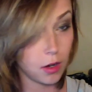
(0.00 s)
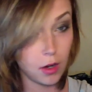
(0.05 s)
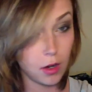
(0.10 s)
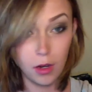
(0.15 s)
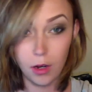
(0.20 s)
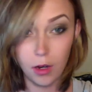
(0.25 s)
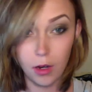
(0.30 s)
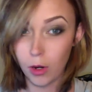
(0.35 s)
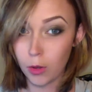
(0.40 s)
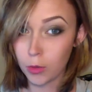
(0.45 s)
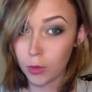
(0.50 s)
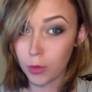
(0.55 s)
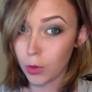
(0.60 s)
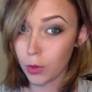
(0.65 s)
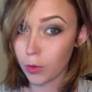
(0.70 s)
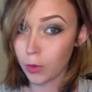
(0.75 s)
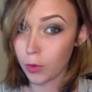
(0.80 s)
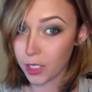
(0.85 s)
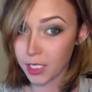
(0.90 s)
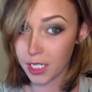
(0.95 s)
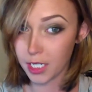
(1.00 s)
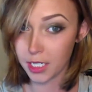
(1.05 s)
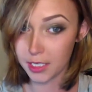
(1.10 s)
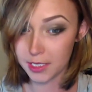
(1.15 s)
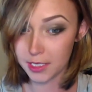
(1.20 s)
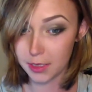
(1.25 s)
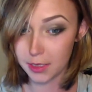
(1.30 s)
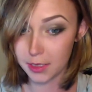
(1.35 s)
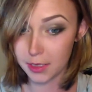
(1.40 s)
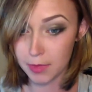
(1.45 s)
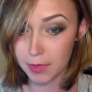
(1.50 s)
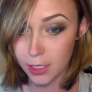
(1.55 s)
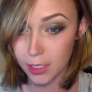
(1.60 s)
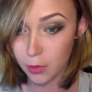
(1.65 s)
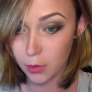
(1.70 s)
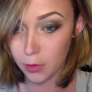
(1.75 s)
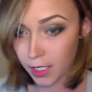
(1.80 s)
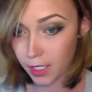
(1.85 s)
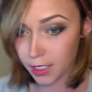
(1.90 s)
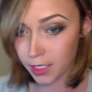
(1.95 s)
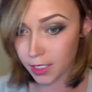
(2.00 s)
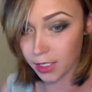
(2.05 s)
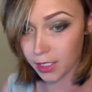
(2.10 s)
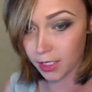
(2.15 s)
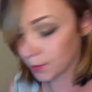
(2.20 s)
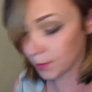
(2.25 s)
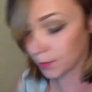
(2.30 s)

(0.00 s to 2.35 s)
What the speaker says: Oh, Lord, customs. No, thank you.